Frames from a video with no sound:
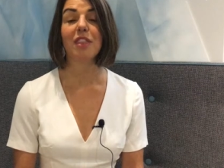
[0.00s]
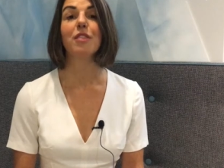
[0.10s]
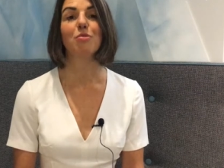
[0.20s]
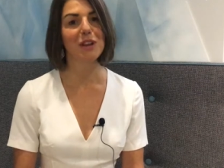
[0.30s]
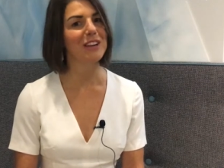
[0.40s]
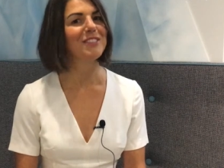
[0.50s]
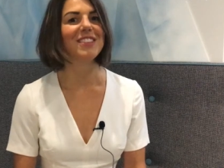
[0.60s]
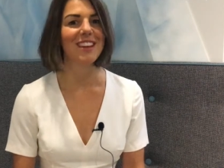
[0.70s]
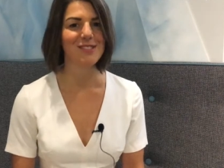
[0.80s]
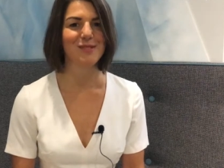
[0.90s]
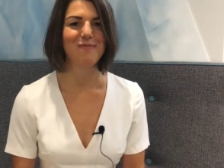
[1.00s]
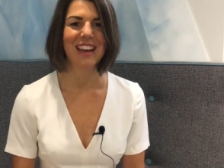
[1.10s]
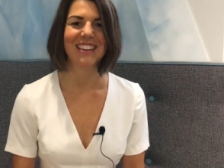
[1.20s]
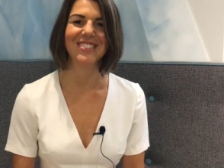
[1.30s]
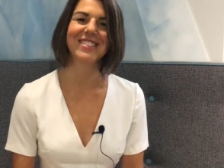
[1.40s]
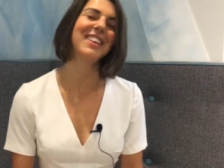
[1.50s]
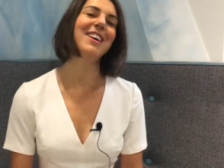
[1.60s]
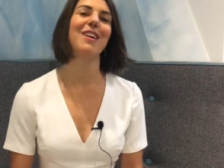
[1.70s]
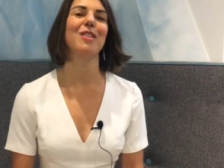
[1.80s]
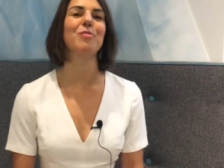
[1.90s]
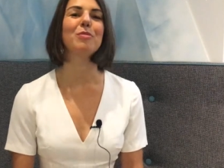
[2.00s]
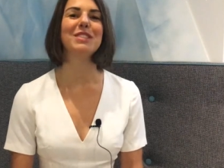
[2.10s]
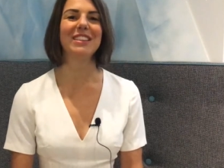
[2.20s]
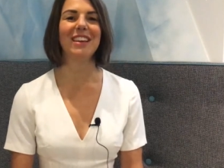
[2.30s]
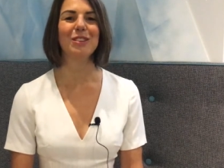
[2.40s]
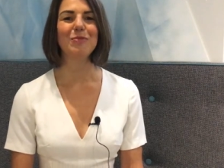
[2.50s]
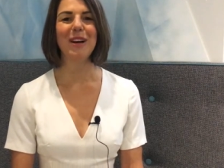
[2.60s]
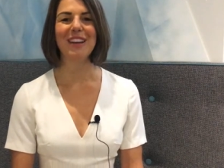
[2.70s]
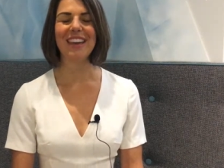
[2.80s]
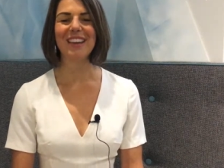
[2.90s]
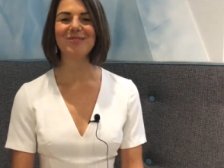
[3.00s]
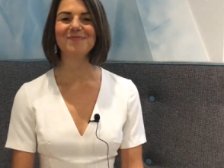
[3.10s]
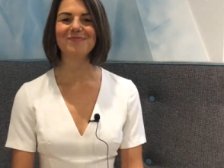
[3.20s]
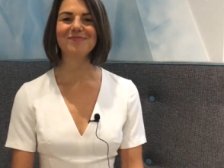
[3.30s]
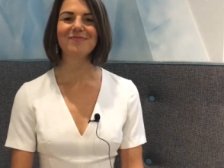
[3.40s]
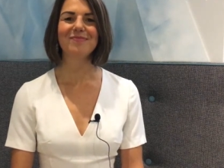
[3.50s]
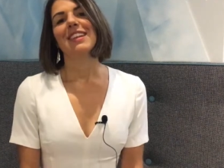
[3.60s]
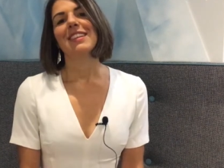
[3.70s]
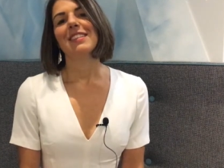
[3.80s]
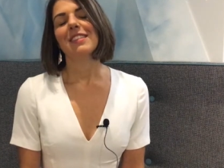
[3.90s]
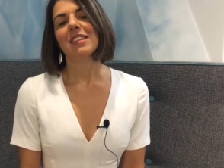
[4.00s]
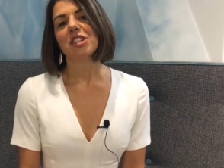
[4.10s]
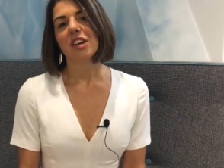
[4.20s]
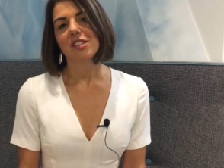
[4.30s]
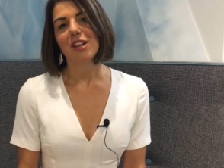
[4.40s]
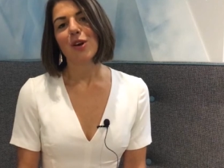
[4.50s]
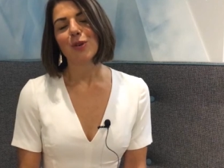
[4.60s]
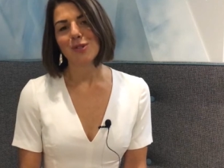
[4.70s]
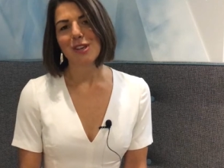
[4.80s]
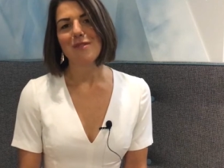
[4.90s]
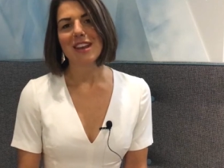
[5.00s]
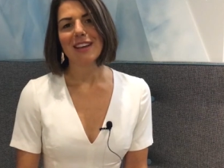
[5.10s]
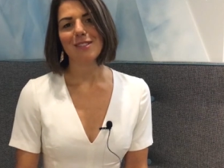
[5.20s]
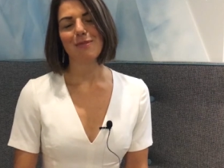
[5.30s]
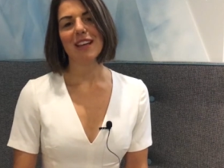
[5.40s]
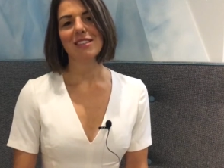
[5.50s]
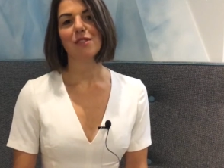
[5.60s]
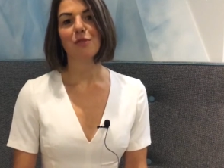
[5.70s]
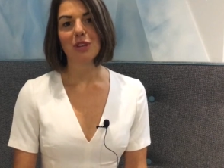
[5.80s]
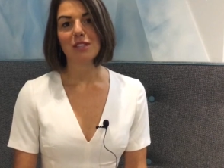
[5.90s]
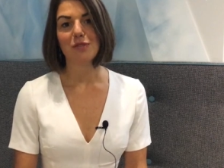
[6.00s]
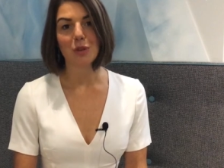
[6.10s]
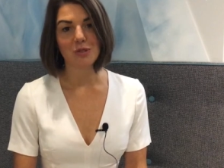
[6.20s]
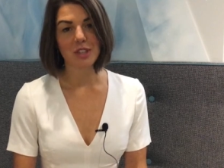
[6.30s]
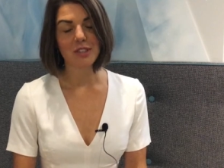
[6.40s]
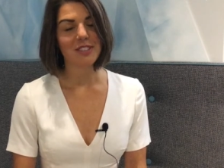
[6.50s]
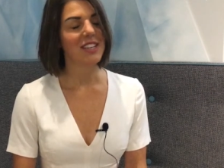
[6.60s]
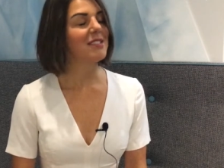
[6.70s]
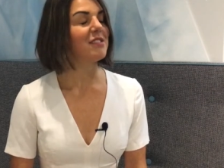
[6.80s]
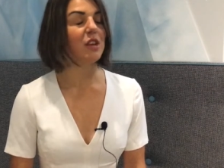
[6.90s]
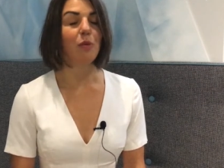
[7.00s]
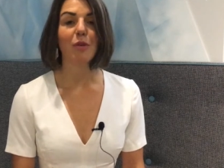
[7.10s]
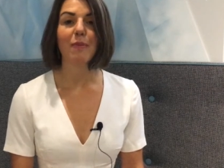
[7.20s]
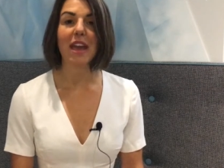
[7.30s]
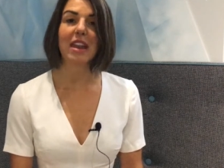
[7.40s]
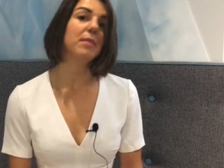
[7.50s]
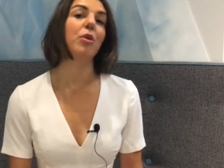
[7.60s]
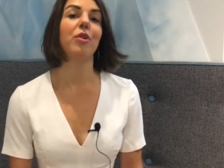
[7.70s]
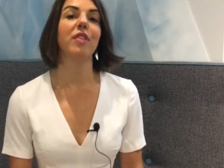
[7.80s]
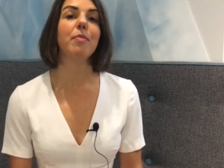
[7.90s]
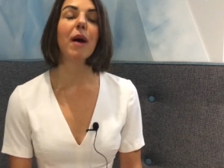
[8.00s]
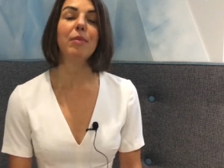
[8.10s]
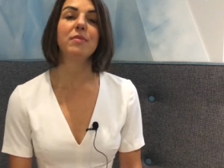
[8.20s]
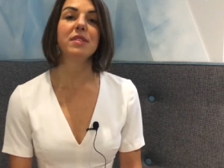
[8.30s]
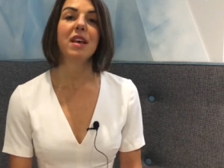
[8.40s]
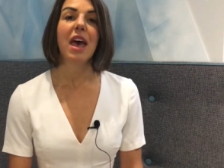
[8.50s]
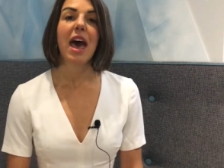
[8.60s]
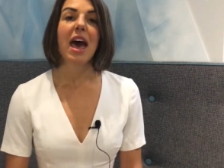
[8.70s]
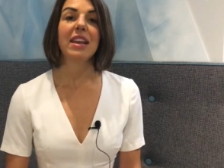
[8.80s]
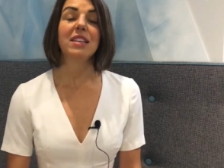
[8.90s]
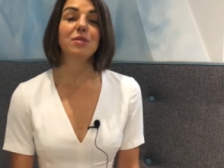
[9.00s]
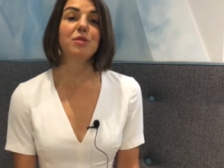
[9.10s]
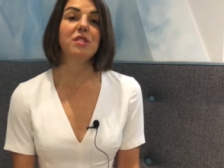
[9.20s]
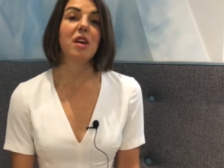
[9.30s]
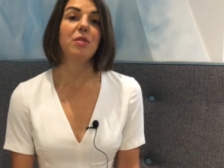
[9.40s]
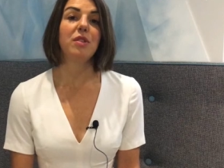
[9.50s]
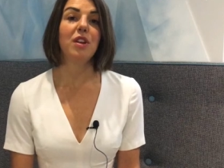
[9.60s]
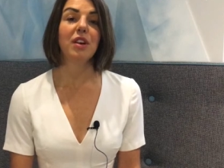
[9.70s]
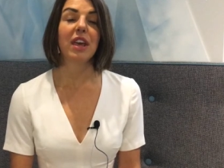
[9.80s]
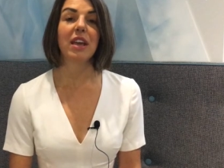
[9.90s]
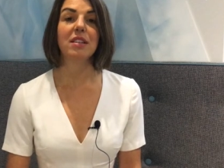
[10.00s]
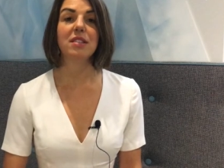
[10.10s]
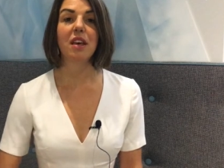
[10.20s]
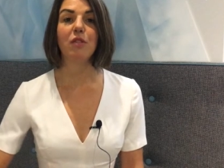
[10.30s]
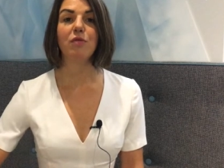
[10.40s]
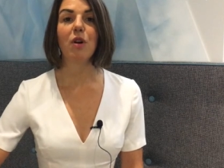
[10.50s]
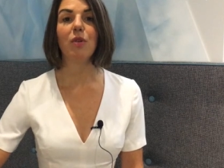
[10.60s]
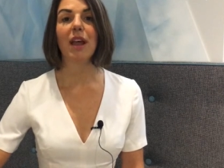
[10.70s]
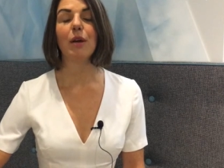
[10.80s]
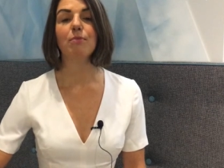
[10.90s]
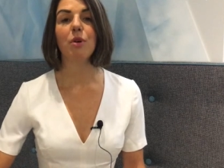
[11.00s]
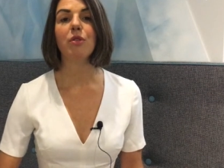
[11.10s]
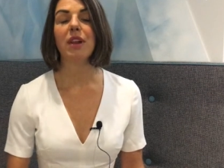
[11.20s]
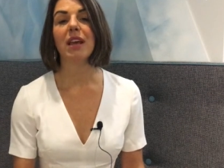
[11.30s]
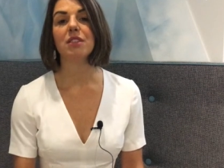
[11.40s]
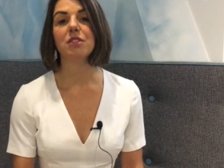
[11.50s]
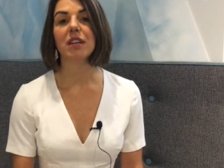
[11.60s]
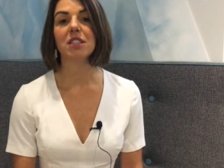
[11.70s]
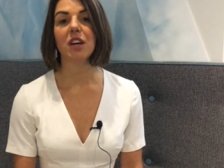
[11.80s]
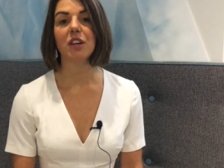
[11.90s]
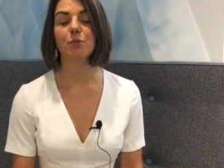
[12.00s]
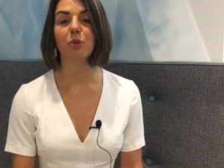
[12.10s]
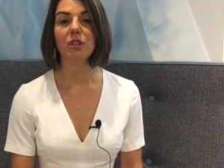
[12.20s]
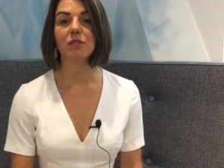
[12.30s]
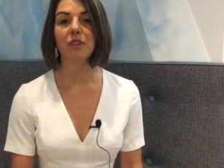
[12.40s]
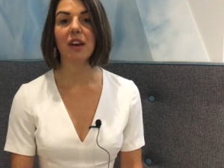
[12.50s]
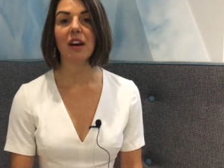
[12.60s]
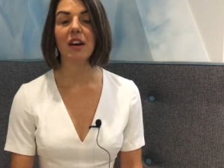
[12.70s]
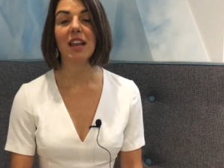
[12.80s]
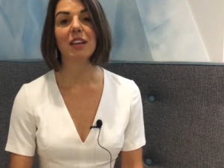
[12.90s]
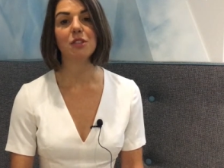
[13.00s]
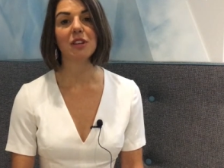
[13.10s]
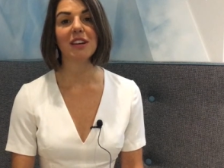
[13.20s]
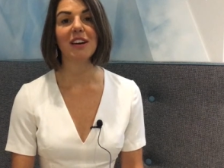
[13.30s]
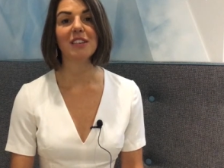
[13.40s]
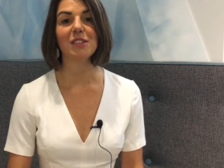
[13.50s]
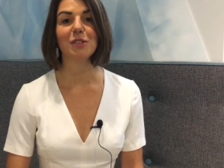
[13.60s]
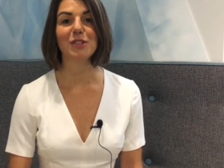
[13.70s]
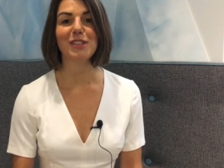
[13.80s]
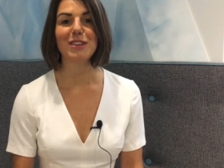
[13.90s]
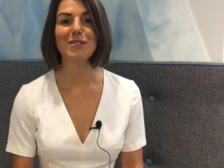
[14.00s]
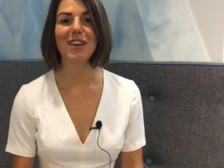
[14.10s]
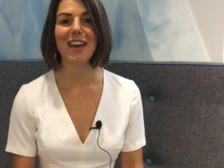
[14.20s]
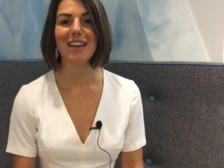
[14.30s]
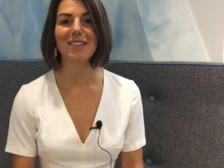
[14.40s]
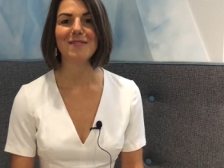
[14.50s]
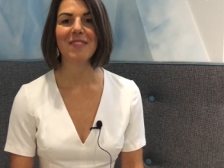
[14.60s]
£300, of the property that you're buying. The Chancellor also announced plans to freeze fuel duty, so you won't pay any more at the pumps, and he's also looking to roll out more electric charge points for car electric cars across the UK.